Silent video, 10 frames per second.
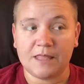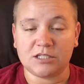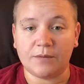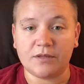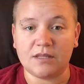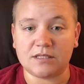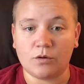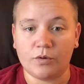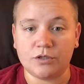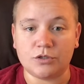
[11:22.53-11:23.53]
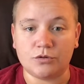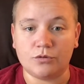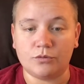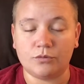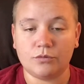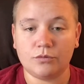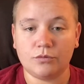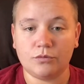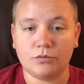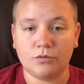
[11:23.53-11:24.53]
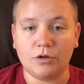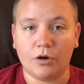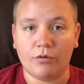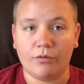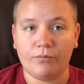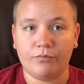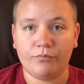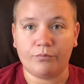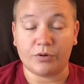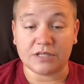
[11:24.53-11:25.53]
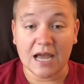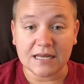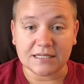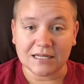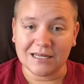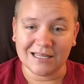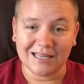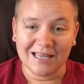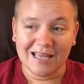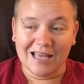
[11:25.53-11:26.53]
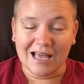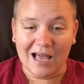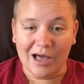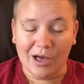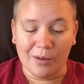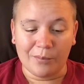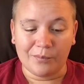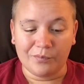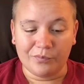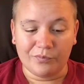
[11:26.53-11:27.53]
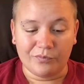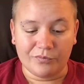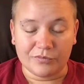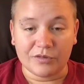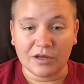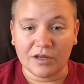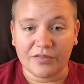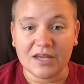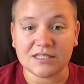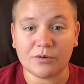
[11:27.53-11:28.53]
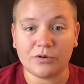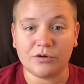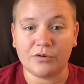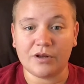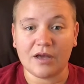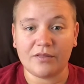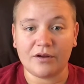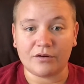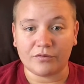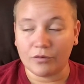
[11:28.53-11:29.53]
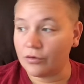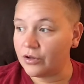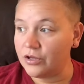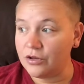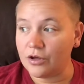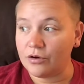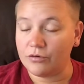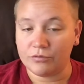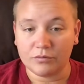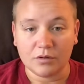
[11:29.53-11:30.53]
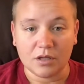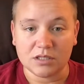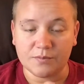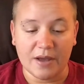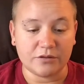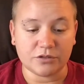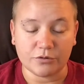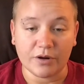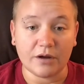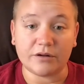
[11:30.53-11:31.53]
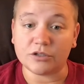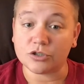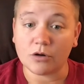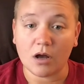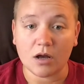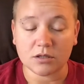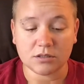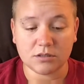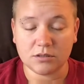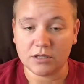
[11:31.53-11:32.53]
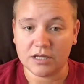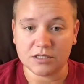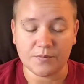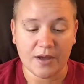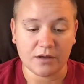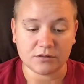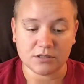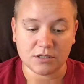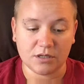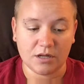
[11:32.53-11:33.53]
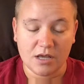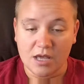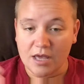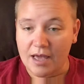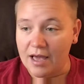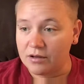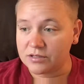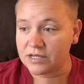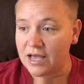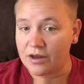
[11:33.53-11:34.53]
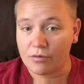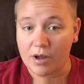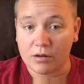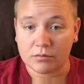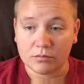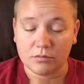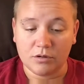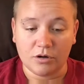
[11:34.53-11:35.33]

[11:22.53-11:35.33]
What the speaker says: something that's going to, protect it. The things that we're doing down there in Florida, it's bouncing around in trucks, it's bouncing outside around,